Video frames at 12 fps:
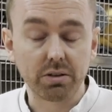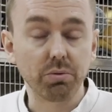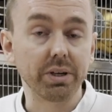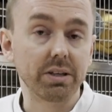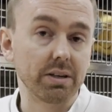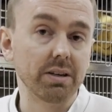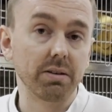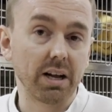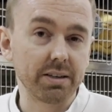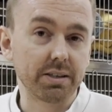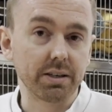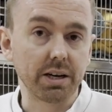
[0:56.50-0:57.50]
we did a
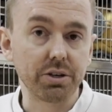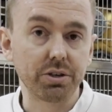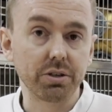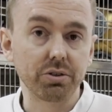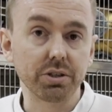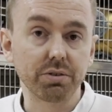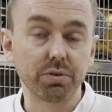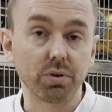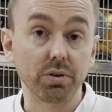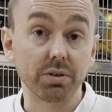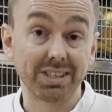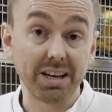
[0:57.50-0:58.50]
light sedation just
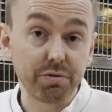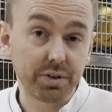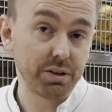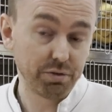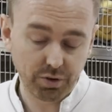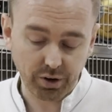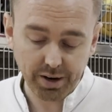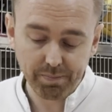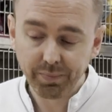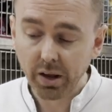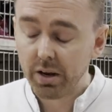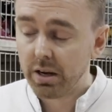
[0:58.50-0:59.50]
for safety for him,
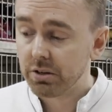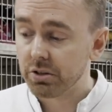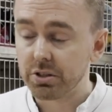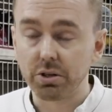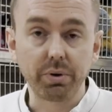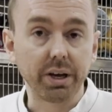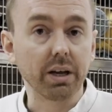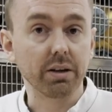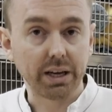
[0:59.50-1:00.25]
just so we can